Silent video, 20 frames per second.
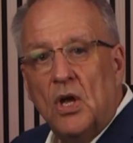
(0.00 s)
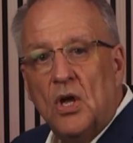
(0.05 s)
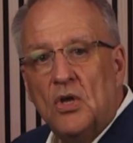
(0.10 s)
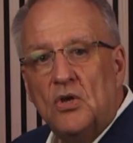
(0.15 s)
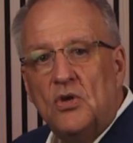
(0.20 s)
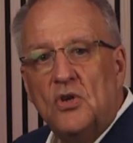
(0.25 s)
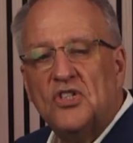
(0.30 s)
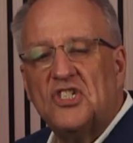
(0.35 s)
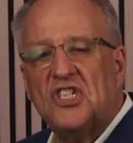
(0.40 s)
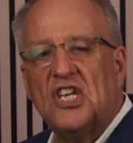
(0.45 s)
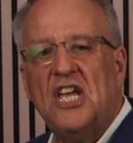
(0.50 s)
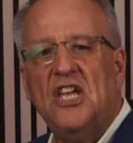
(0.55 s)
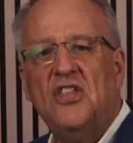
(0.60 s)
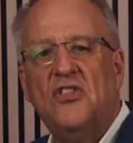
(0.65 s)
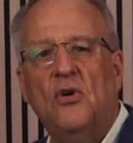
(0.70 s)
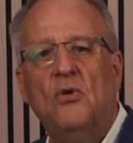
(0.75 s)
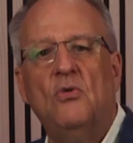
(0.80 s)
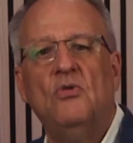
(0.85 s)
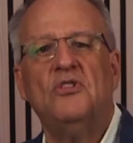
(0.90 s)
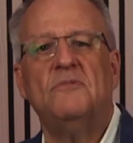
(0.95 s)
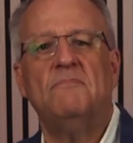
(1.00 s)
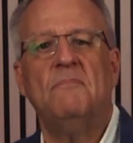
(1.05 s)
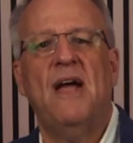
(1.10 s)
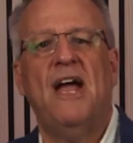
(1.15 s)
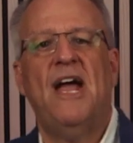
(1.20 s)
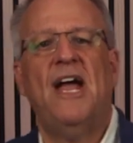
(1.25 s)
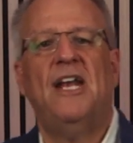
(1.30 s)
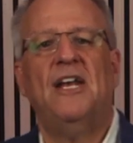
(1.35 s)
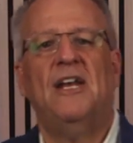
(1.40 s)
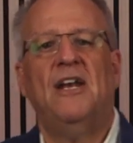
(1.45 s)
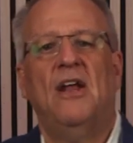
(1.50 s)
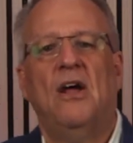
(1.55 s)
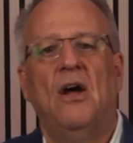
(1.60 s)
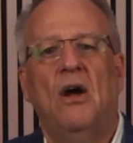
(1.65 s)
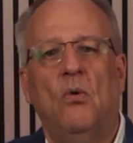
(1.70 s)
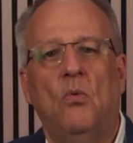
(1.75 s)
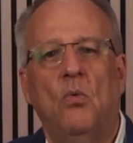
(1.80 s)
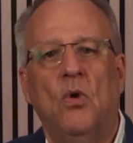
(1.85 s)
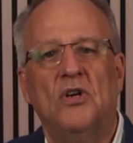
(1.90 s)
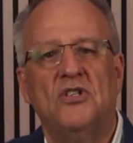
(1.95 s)
You see, those men
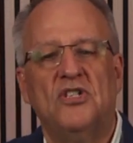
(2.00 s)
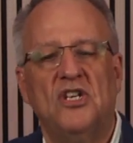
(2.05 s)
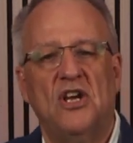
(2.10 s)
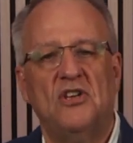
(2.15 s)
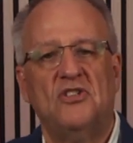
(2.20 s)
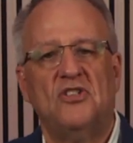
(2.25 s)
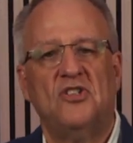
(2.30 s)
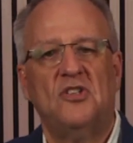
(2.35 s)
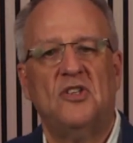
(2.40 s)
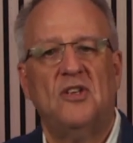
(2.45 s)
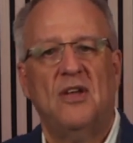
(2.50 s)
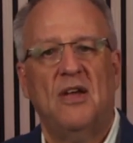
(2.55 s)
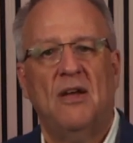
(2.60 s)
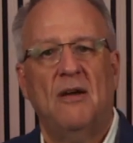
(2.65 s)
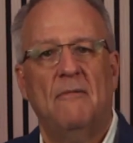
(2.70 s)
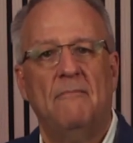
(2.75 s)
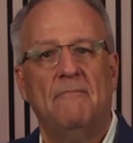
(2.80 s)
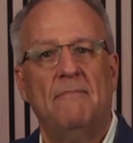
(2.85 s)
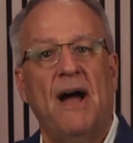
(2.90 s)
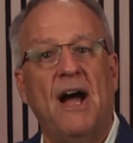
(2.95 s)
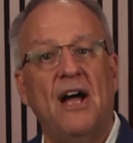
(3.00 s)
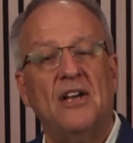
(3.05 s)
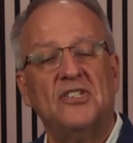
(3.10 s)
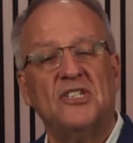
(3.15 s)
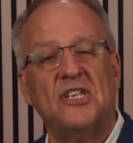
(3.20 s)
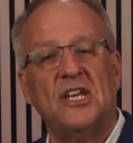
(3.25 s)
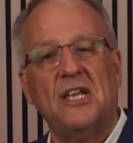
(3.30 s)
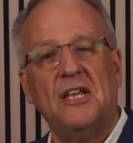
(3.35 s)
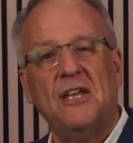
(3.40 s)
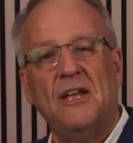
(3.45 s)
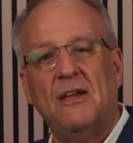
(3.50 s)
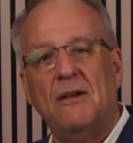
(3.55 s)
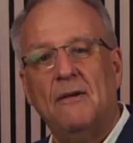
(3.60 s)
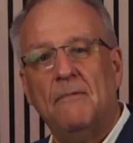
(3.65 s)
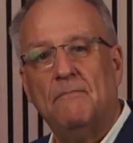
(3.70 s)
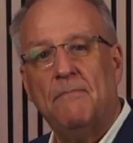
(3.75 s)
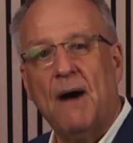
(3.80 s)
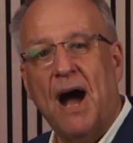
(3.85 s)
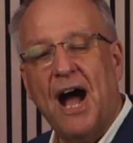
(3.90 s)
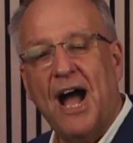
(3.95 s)
were just passing
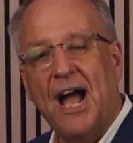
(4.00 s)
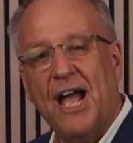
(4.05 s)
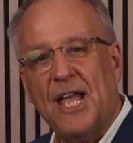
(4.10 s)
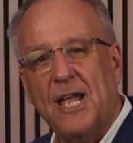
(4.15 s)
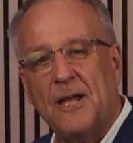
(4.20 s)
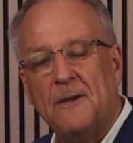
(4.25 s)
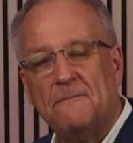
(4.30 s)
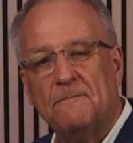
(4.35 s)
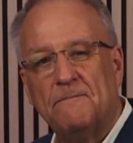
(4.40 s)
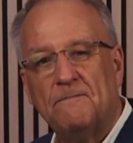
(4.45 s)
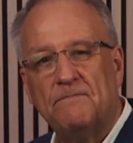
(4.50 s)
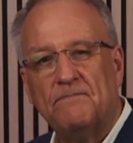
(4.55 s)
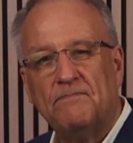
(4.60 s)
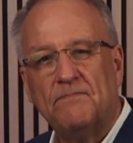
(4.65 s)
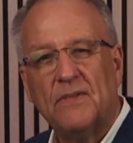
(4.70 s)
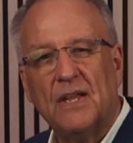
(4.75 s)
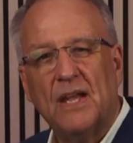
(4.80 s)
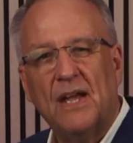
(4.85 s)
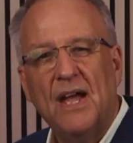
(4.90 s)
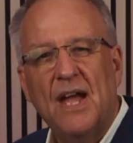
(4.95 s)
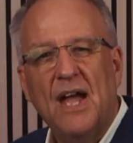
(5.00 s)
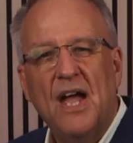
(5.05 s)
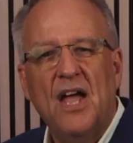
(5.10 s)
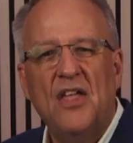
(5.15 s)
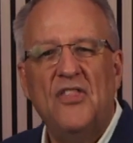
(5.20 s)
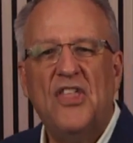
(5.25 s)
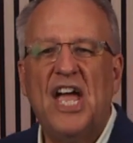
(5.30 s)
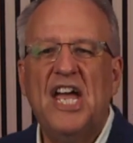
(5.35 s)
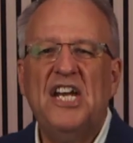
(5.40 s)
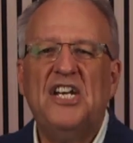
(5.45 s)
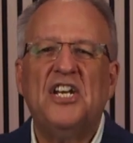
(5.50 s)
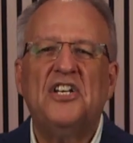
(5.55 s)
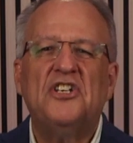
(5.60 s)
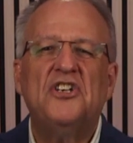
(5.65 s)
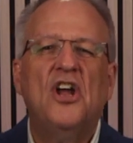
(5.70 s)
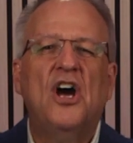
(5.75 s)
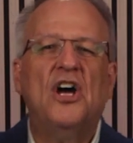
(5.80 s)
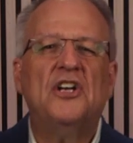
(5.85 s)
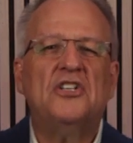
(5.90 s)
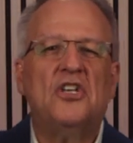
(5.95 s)
by. They did
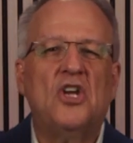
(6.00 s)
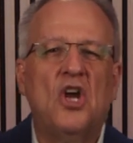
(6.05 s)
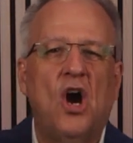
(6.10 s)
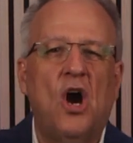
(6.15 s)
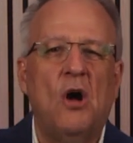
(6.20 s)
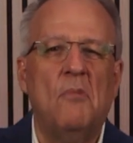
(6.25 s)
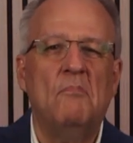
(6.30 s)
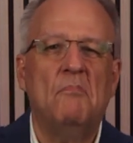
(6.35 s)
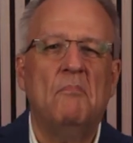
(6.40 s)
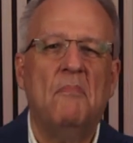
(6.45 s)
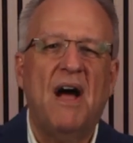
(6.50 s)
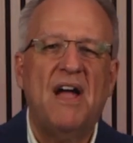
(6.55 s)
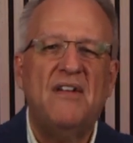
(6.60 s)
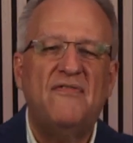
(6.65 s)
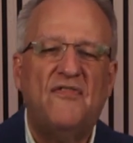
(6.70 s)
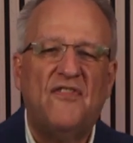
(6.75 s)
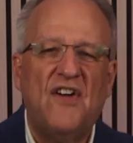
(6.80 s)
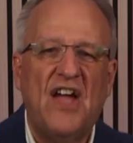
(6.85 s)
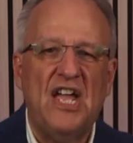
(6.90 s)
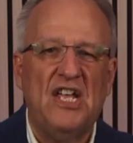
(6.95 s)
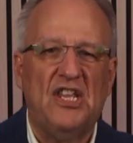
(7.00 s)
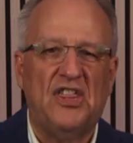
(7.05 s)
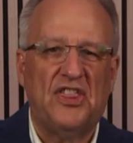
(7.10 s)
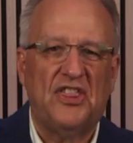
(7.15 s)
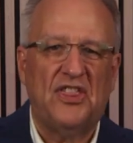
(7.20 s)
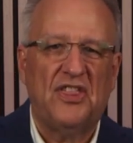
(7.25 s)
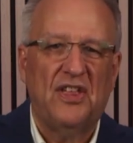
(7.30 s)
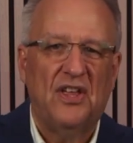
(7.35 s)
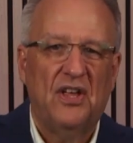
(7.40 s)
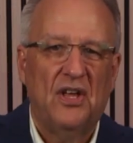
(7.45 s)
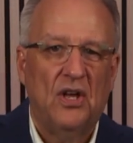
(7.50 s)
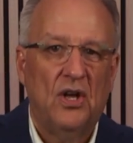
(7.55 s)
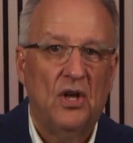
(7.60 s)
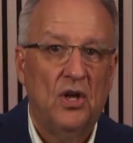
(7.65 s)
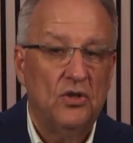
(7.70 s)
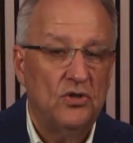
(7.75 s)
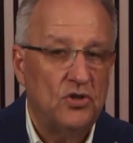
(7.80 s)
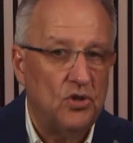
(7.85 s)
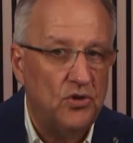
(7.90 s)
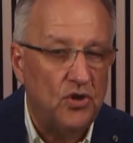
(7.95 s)
not come by faith
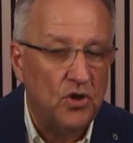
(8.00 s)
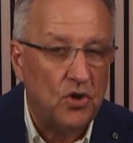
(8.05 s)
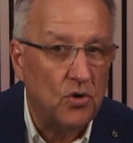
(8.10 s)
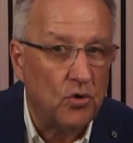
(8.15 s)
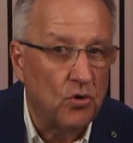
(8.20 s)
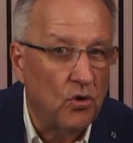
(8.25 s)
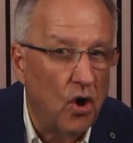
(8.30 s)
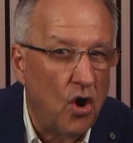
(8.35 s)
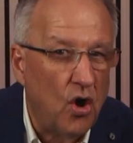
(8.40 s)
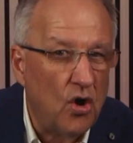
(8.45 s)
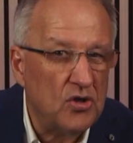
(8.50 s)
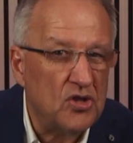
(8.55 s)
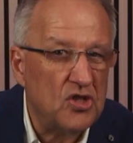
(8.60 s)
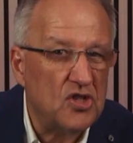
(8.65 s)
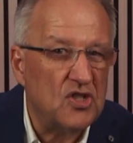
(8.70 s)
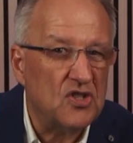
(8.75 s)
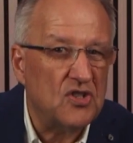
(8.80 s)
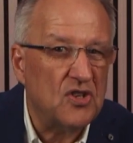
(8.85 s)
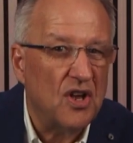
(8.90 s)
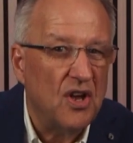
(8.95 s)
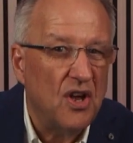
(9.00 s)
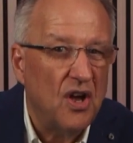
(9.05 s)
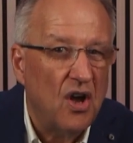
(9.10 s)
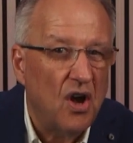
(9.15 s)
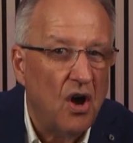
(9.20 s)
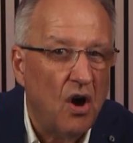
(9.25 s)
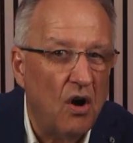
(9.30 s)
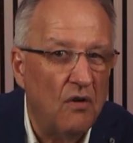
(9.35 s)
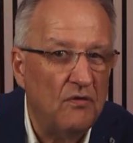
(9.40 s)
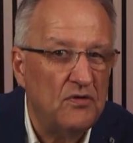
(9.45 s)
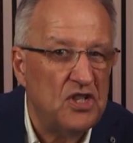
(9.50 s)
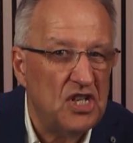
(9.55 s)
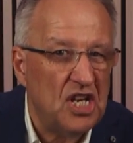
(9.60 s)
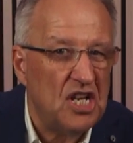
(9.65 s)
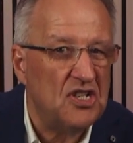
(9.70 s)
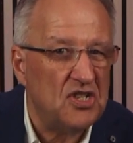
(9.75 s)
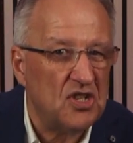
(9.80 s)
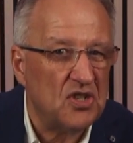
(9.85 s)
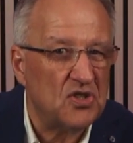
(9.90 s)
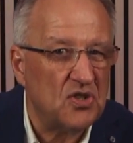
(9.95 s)
to the cross of
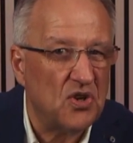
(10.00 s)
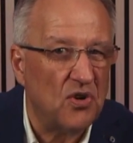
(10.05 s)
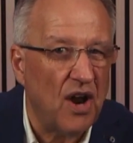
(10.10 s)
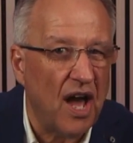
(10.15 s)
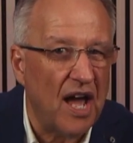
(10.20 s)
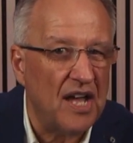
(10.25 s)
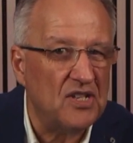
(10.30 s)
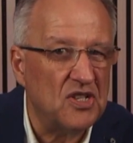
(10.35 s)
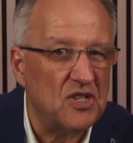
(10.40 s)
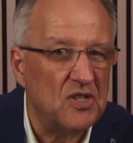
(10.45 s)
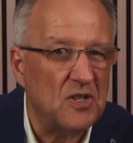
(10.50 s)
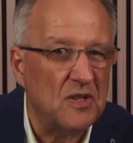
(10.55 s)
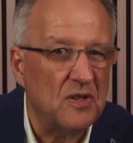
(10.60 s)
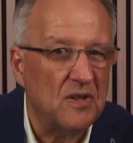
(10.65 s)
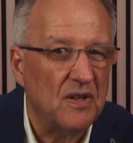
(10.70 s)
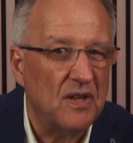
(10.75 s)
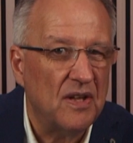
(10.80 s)
Jesus Christ.